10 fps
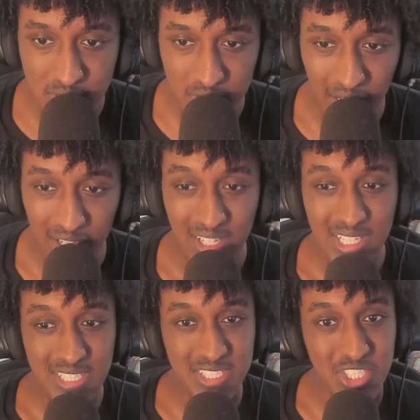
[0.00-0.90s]
So yeah,
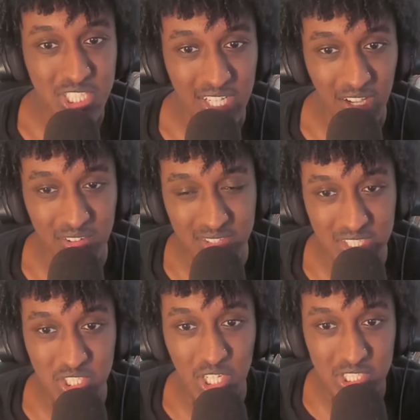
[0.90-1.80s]
let's just check out
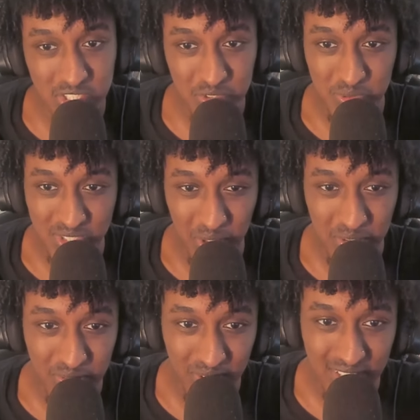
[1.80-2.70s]
the judges'
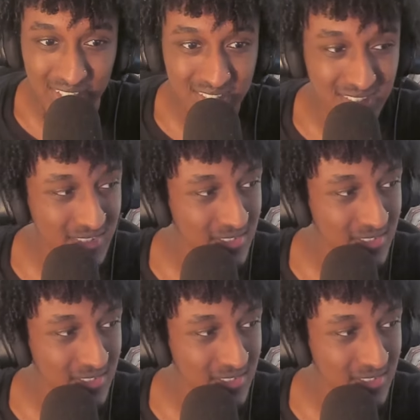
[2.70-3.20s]
results for this.